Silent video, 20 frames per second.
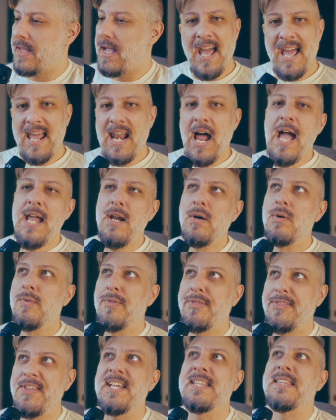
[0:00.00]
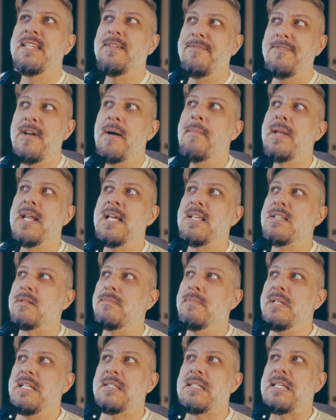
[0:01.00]
And I don't think that
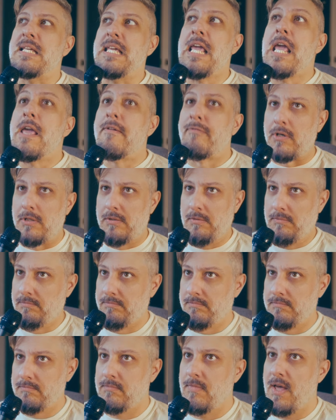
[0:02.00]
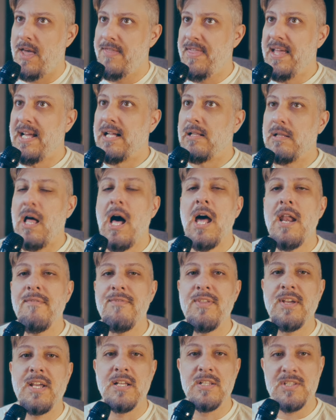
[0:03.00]
feminism is evil. I think a lot of
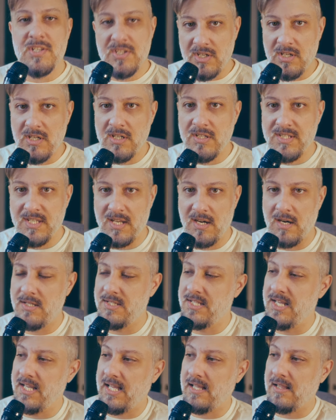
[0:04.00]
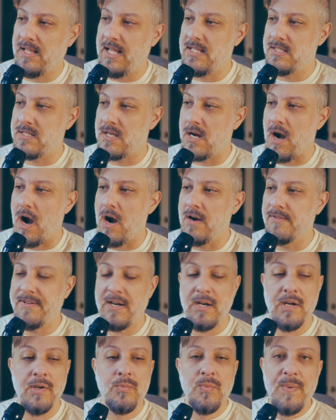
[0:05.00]
the concerns it articulates are
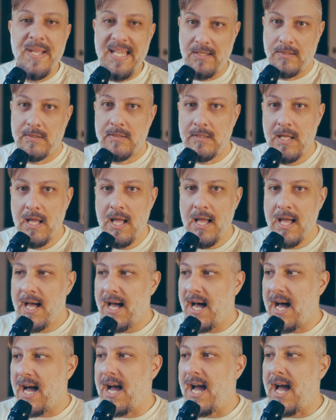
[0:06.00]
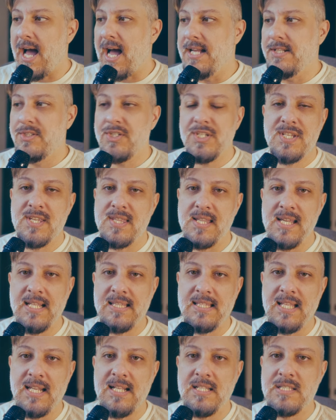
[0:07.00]
very real. I just think
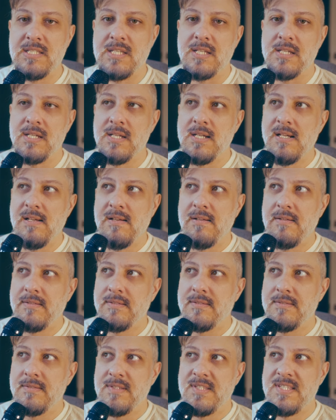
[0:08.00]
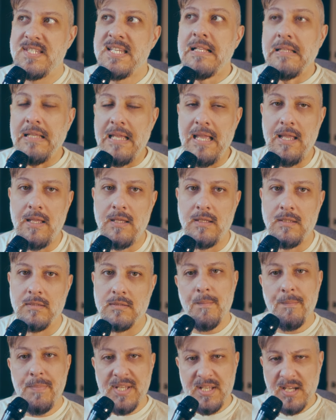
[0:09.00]
that it's silly.
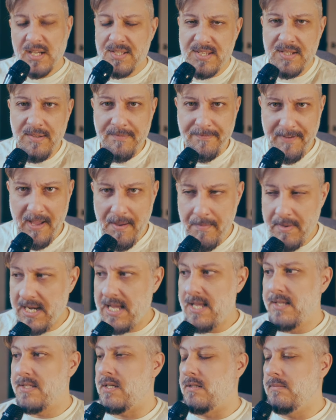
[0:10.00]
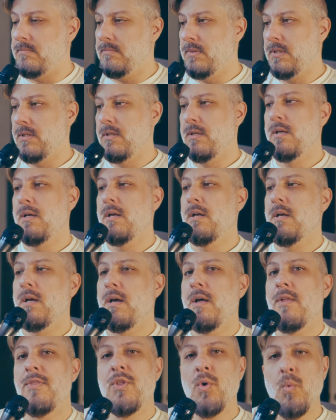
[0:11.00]
Because in feminism,
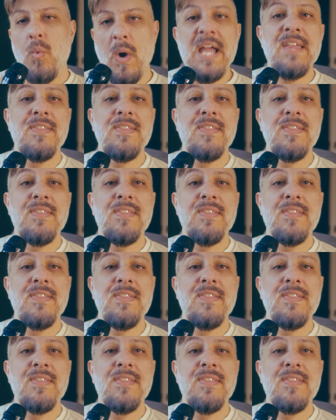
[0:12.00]
the way